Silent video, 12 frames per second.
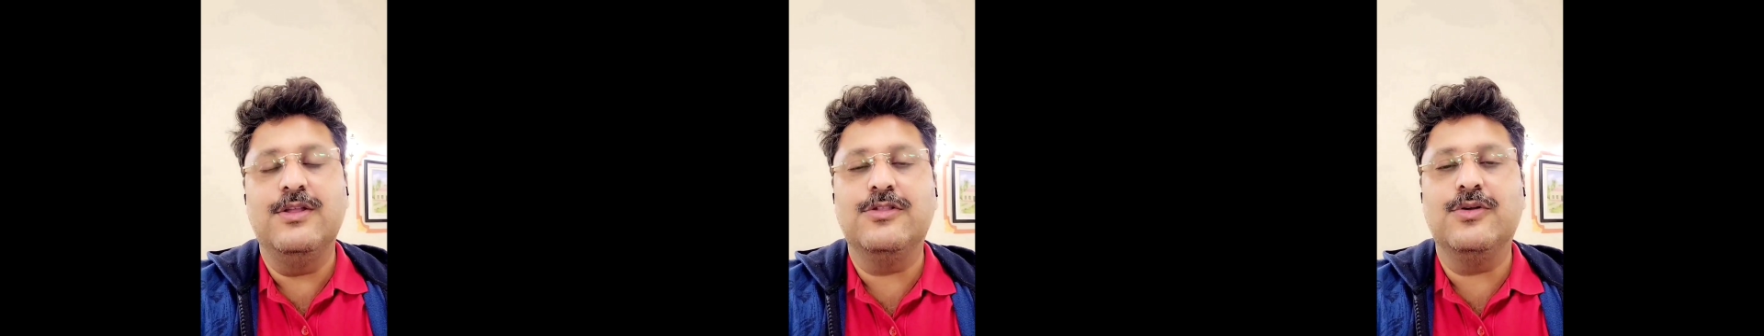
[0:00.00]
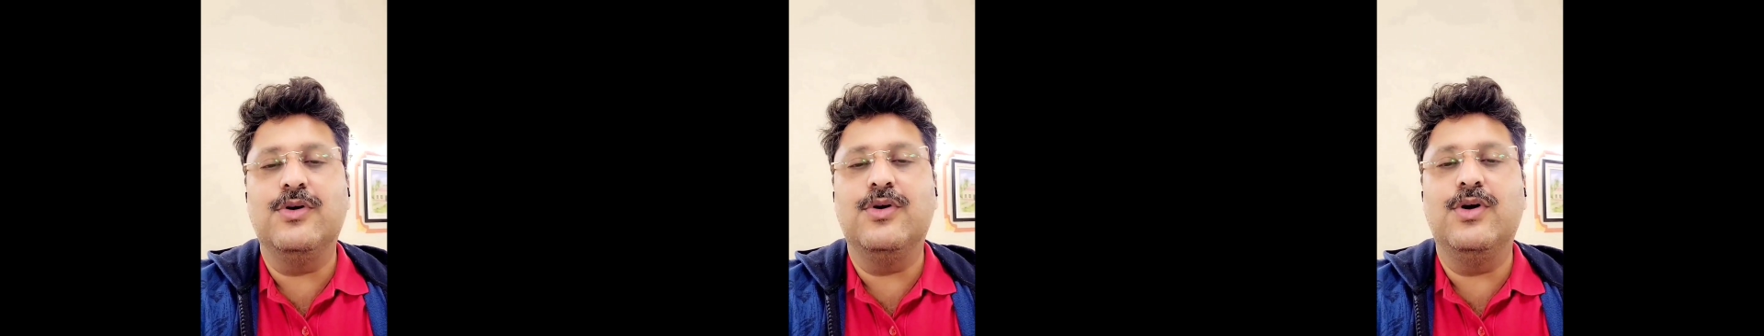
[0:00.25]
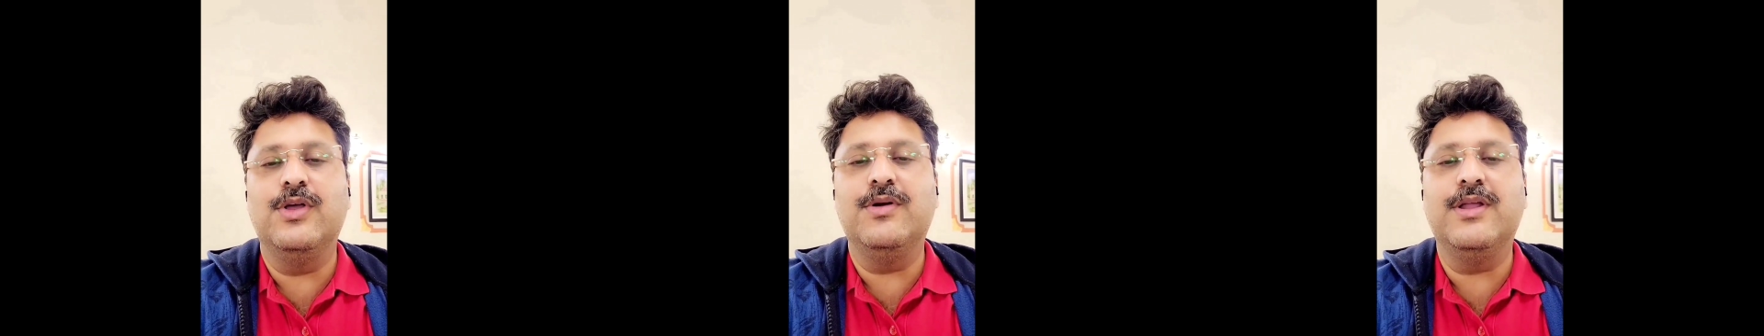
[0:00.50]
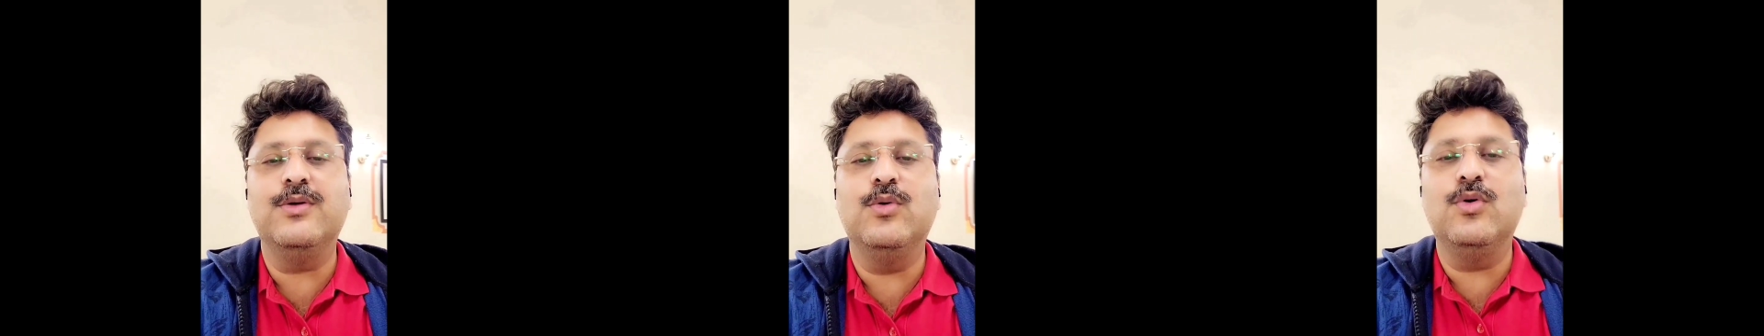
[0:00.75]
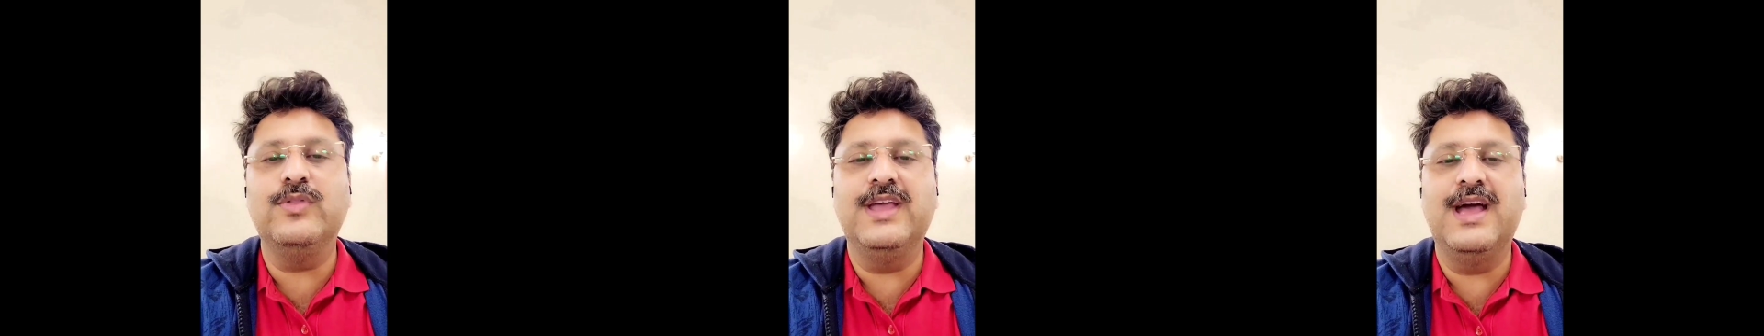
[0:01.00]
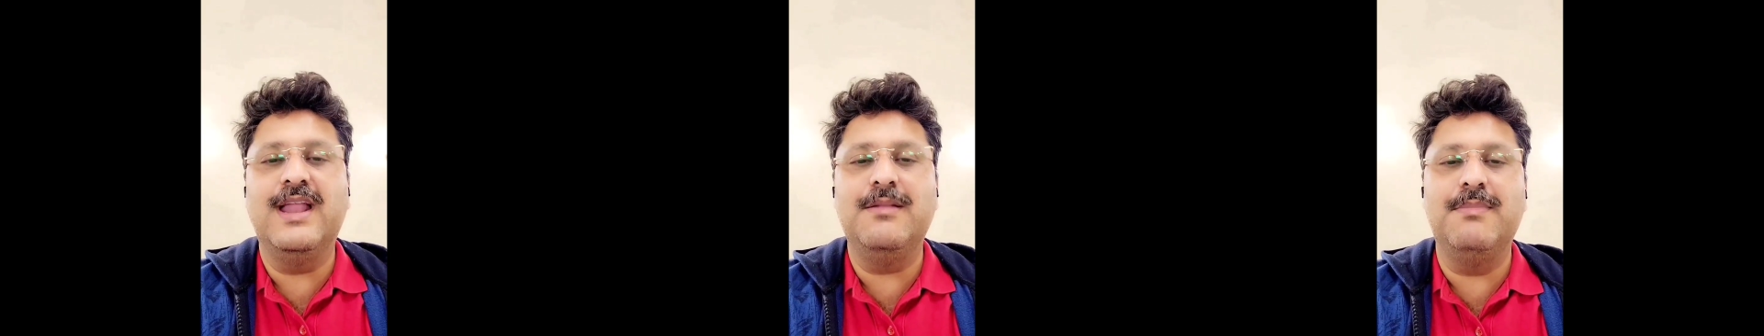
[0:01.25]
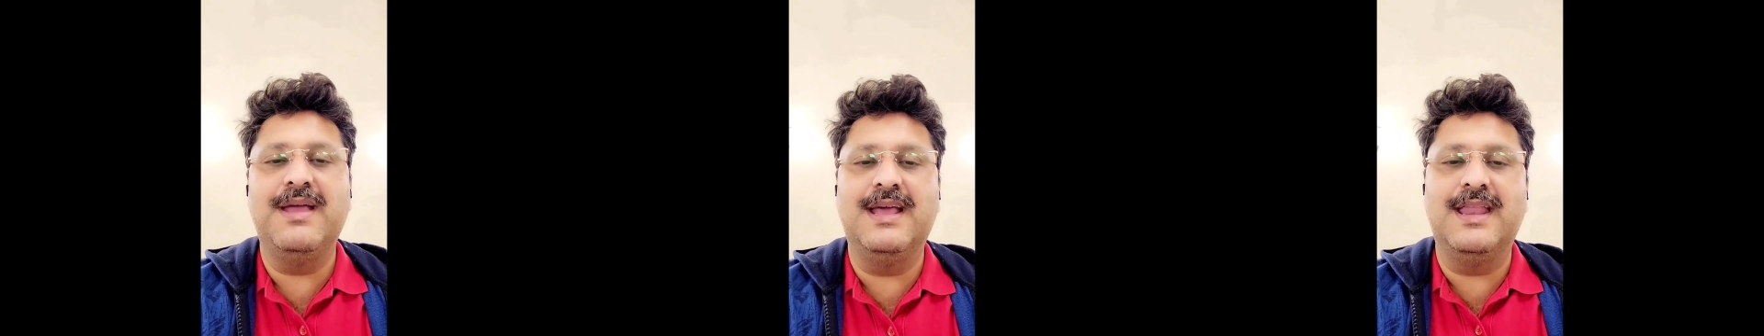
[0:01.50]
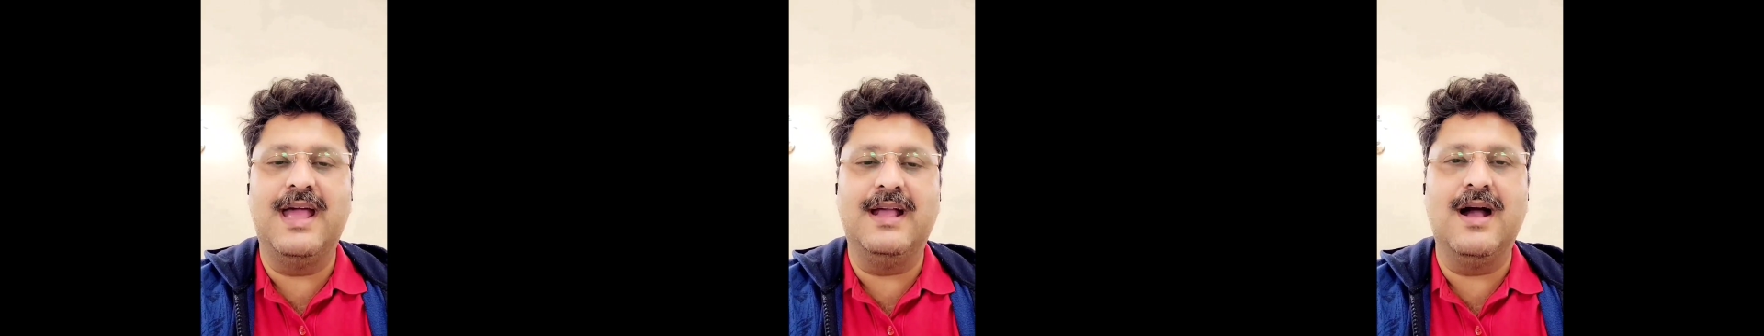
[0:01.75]
So you can go there,
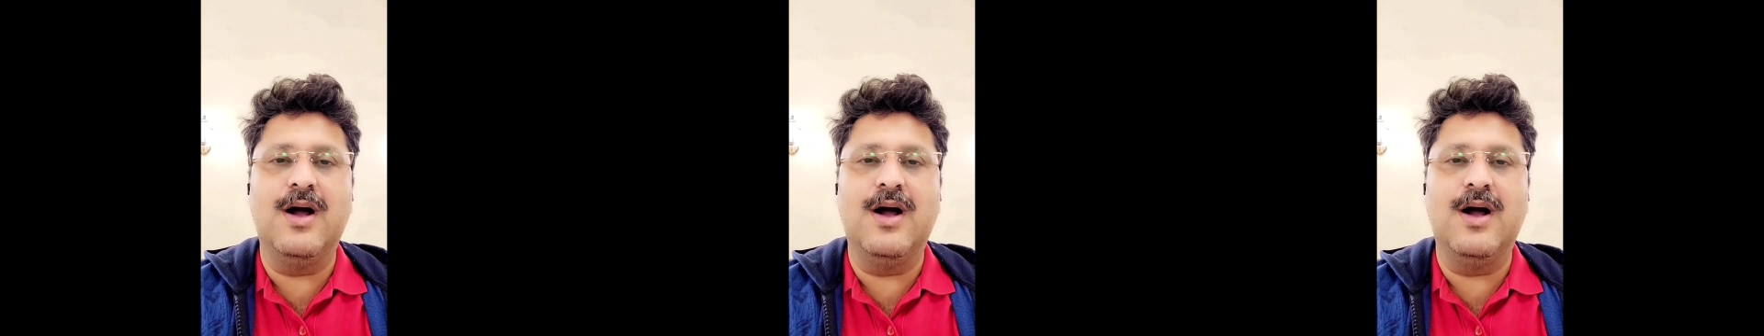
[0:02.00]
make an